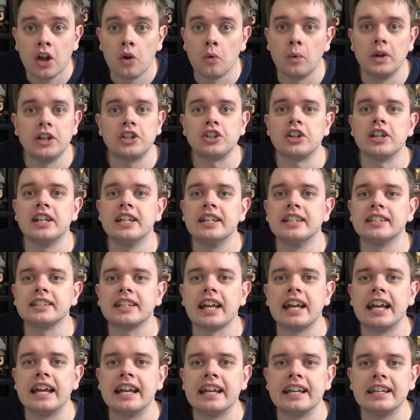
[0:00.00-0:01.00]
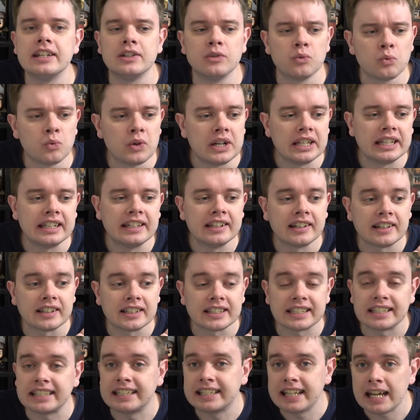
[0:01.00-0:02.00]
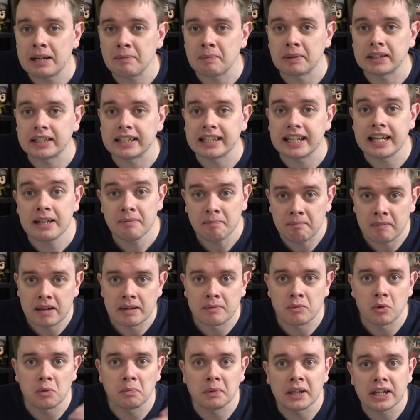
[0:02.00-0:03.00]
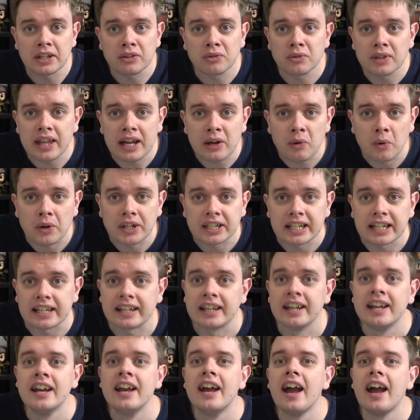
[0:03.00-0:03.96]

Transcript: which is a really nice deck building game. Maybe we'll play through that one day.